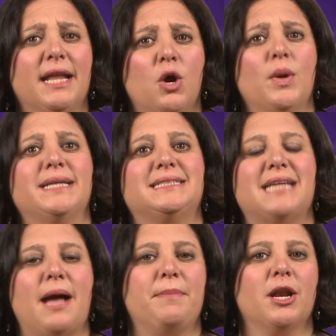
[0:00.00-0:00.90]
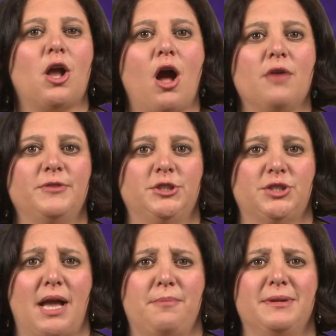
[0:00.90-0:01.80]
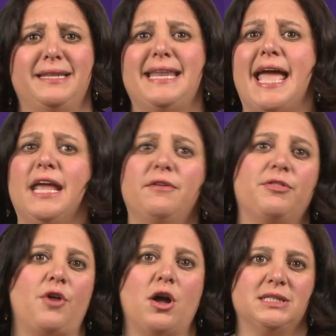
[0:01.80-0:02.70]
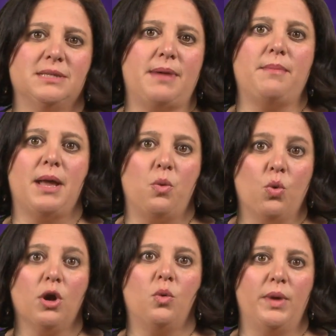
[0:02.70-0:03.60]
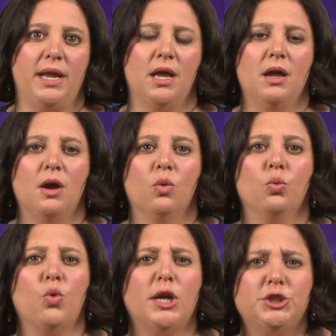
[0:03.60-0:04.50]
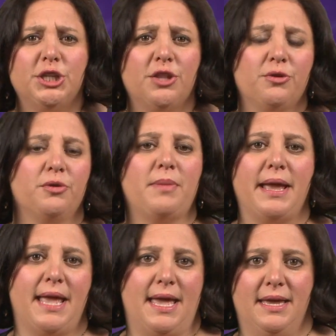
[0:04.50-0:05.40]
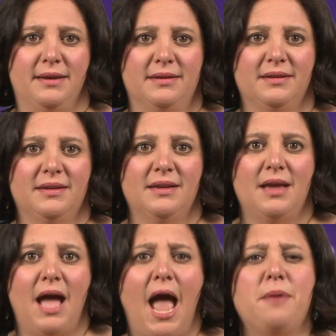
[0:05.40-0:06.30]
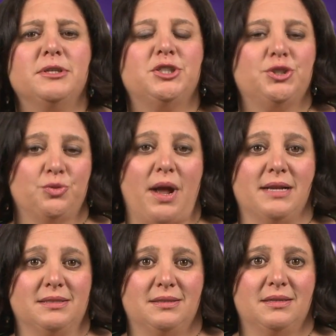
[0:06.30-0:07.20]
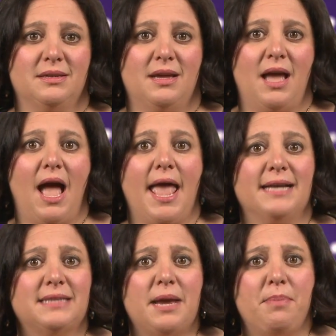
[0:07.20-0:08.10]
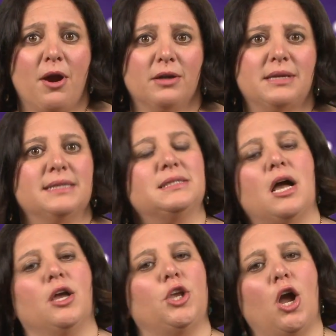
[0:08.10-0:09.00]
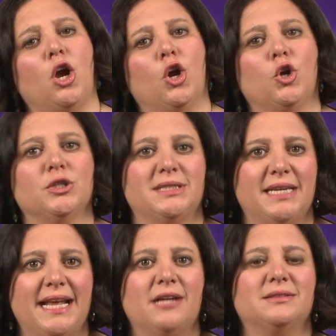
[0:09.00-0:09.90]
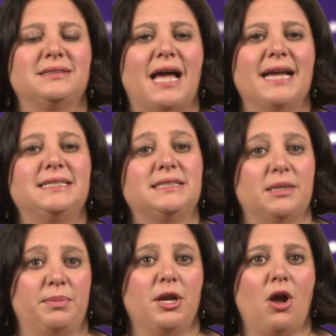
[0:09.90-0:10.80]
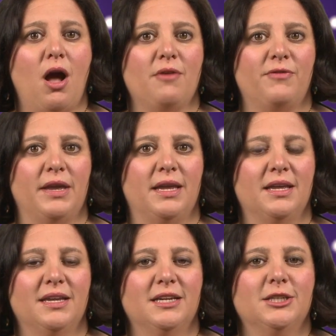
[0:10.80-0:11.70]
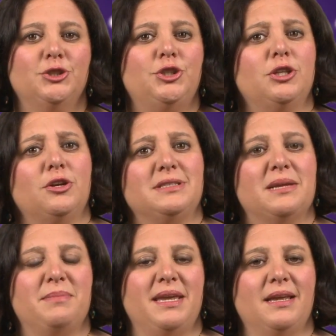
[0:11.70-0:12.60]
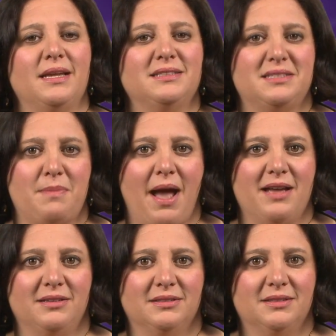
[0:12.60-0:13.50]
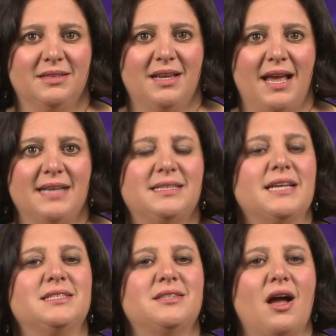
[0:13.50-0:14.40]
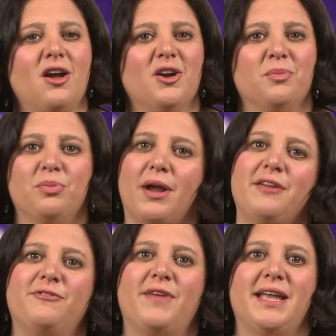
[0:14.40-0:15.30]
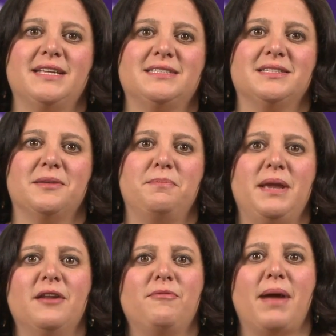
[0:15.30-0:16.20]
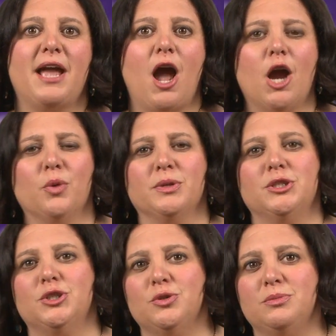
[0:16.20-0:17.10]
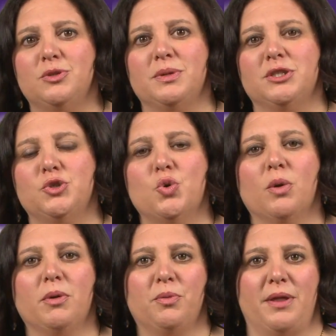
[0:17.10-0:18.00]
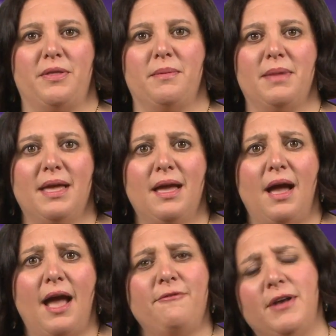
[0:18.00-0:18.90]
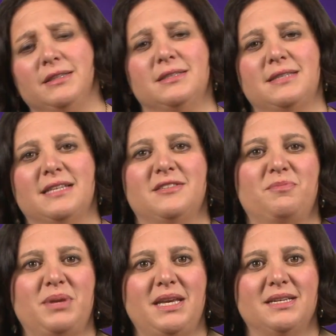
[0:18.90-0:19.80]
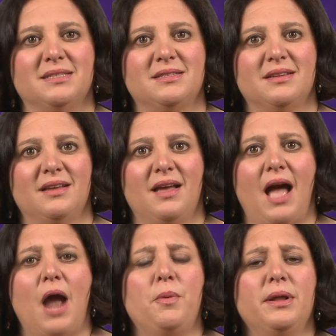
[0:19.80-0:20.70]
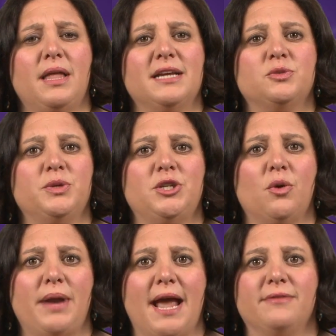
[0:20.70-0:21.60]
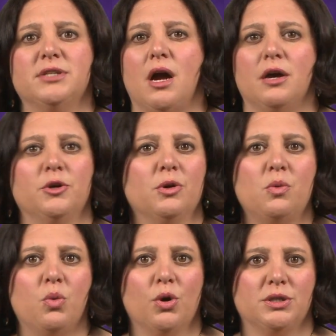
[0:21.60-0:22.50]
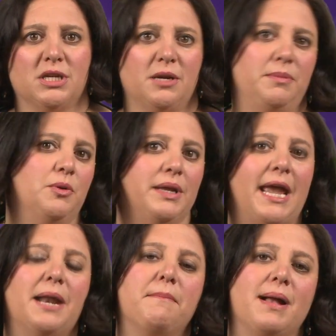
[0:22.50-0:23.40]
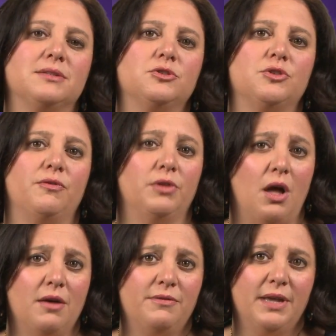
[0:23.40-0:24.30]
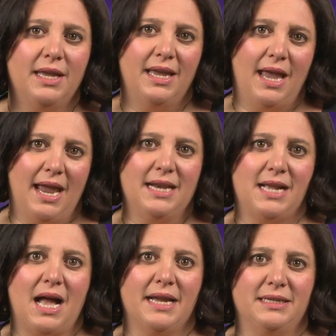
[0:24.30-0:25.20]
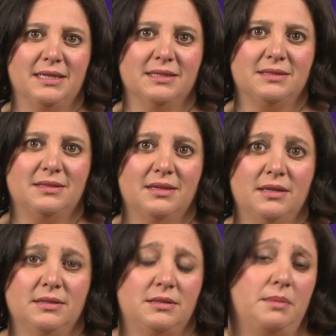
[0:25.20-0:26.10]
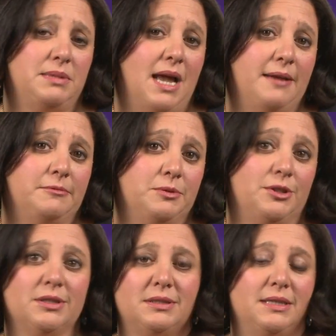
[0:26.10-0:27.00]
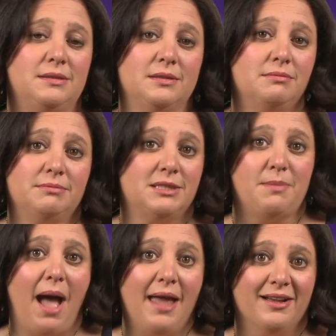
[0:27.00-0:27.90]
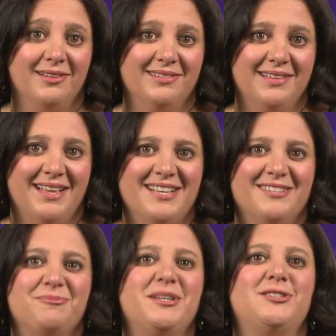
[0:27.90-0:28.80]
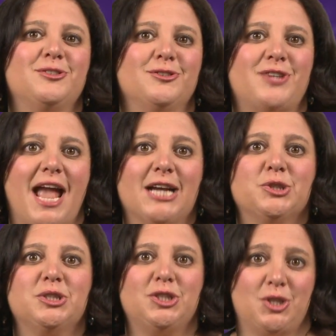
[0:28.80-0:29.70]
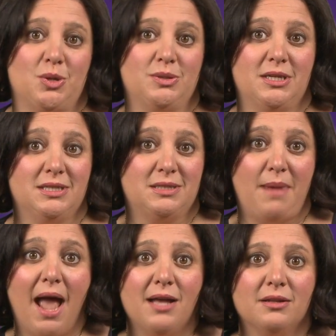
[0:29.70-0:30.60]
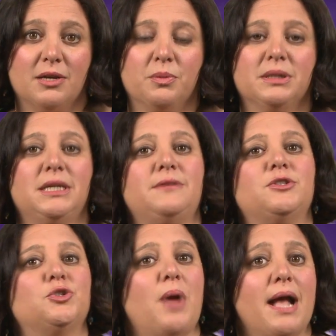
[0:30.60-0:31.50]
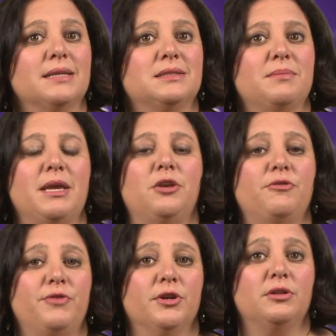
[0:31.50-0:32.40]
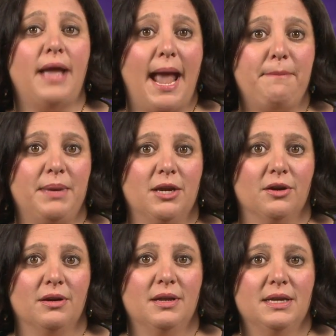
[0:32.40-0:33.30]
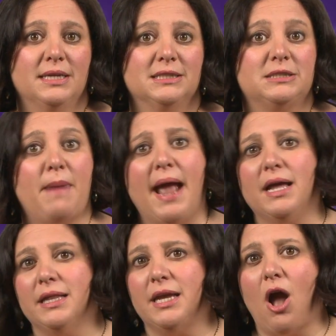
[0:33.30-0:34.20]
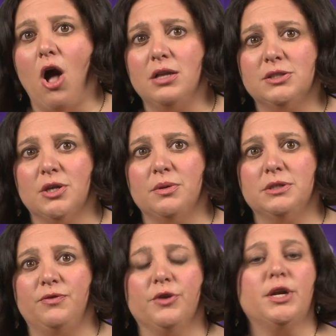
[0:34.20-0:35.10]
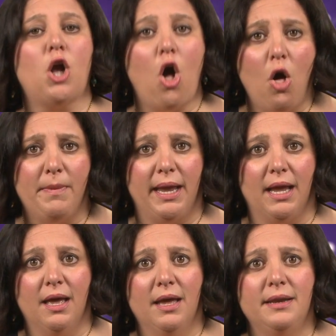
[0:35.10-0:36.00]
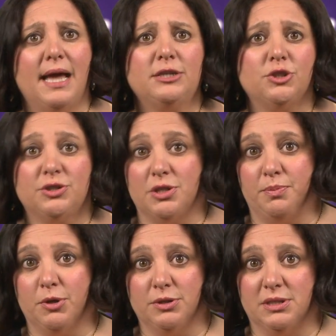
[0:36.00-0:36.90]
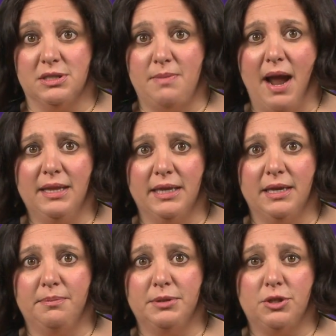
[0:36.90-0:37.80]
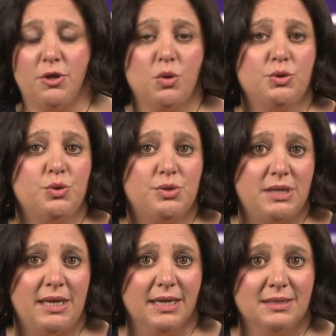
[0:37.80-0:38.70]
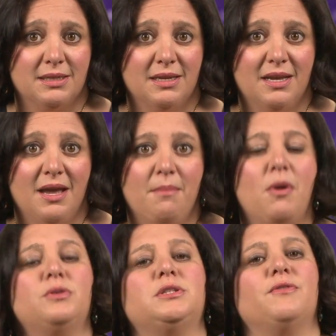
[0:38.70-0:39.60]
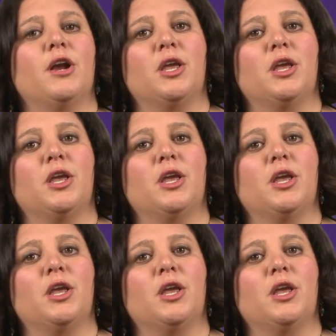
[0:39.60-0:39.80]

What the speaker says: a quick stop at a coffee shop with negative thoughts about my work week rushing through my head. I was stressed. As I parked, I saw a young girl sitting outside sipping coffee. She looked at me and smiled. As I saw her bright face and the beat of my heart resume to its normal rhythm, I felt a sense of peace. I realized we don't have to utter a word to communicate a message of love and kindness. Sometimes we just need to smile. Research actually shows that a smile can relieve stress and make you feel happier. Smiling also is very calming, not just to the person smiling, but to those who see it. Most of our